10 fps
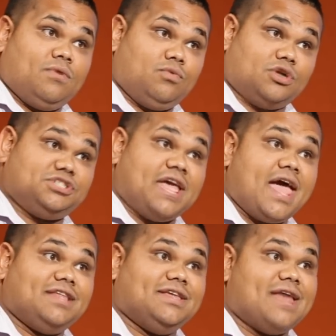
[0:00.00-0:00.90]
with what she
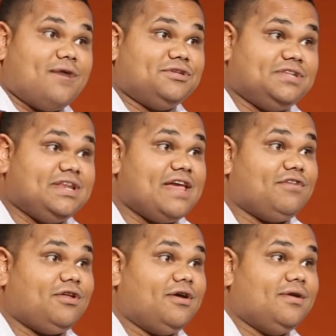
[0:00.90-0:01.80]
had, you know, and she didn't
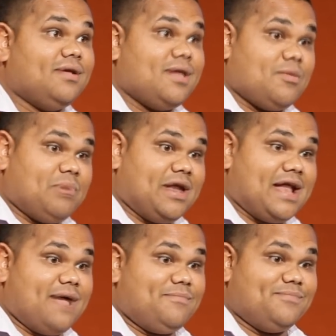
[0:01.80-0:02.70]
have a lot,
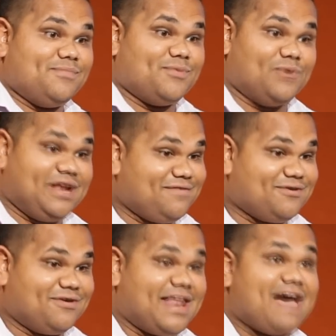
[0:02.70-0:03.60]
but um, we
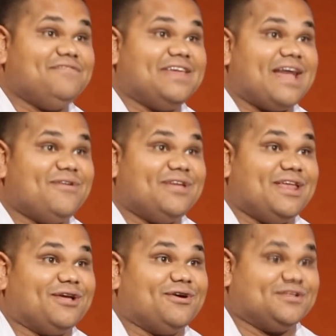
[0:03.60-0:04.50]
lived on love, you know, and,
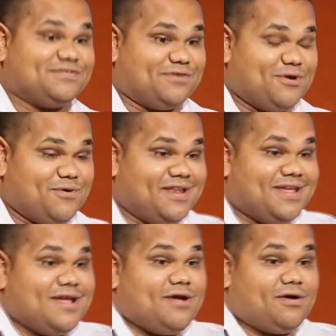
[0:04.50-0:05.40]
and it got us through. And
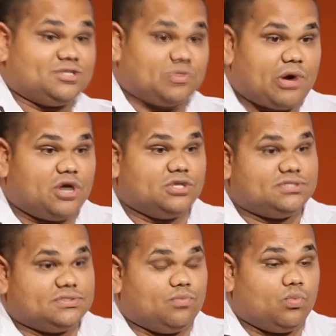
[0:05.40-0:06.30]
I
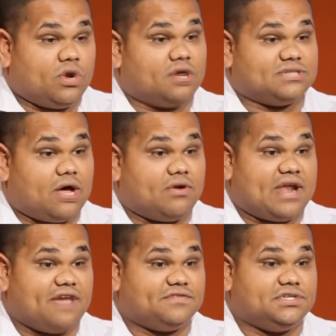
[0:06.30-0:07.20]
suppose when I was old
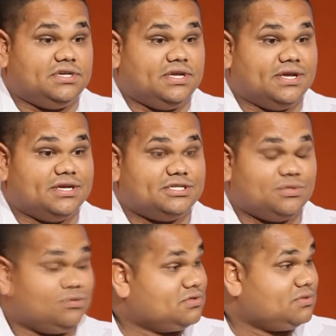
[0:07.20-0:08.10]
enough, she
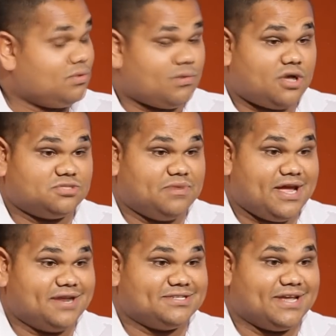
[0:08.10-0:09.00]
she waltzed, waltzed
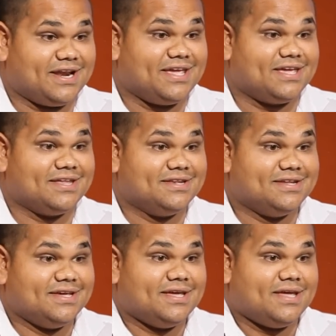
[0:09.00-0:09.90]
me down to Centrelink and
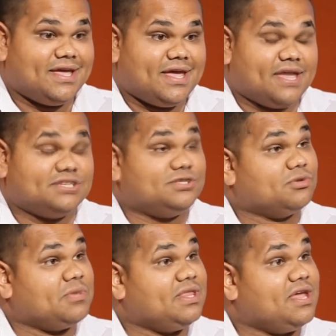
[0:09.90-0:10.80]
and she
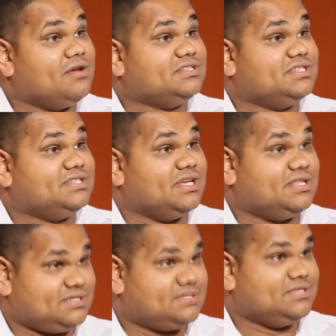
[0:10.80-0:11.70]
took me in there and she
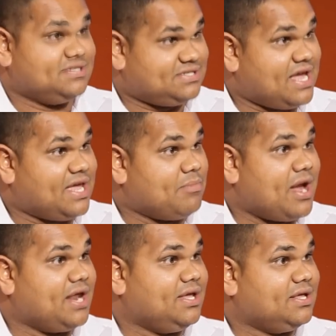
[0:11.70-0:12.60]
said, "This this is how you get
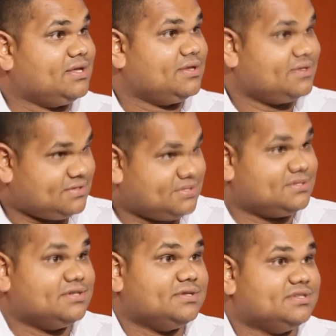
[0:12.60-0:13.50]
money.
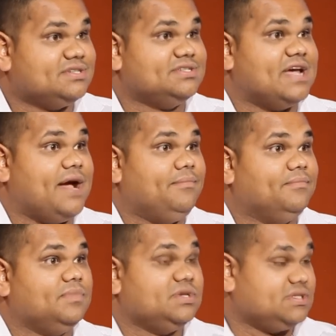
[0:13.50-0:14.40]
This is um
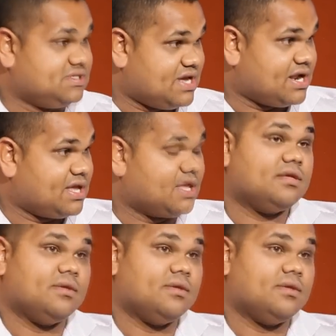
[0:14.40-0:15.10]
this is Centrelink,"